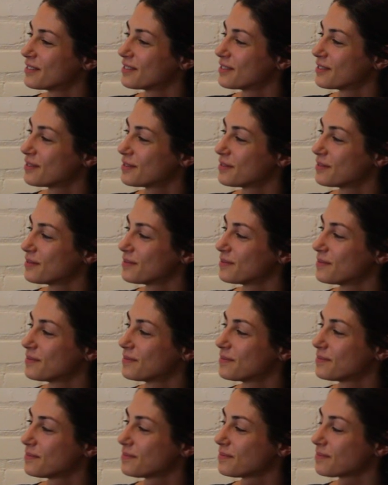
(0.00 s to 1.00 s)

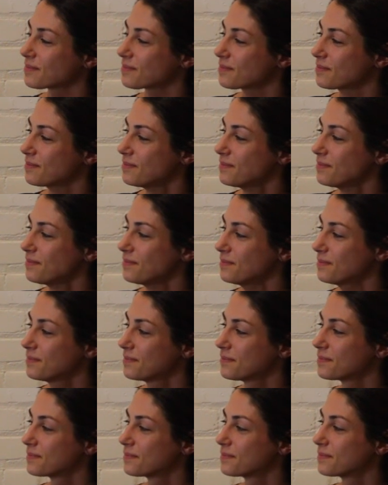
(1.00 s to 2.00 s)

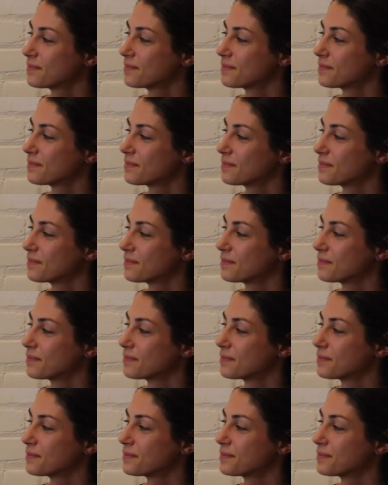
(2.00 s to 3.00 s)

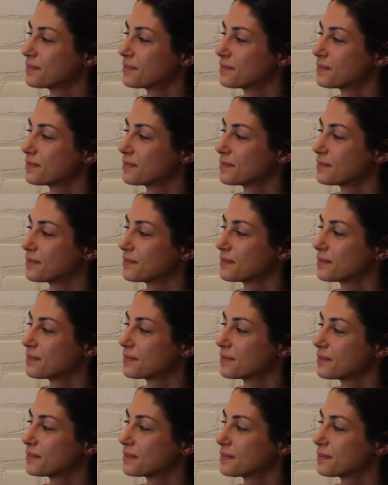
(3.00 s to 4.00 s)

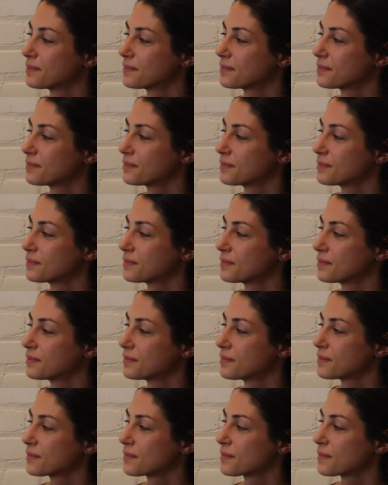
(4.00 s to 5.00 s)

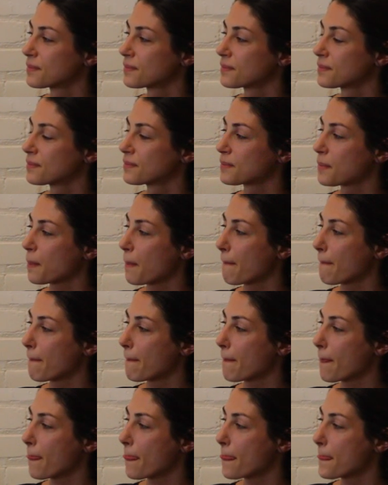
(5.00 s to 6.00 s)

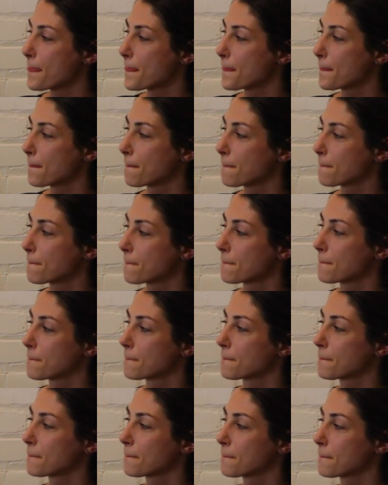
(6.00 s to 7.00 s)

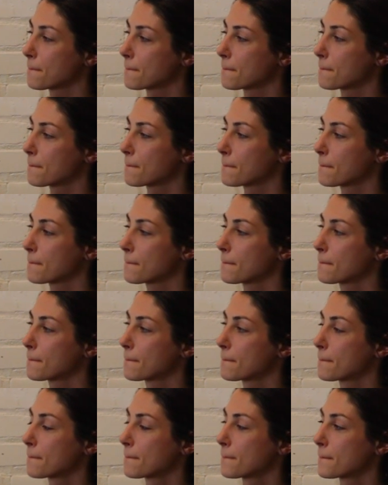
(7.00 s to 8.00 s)
The person shown says nothing.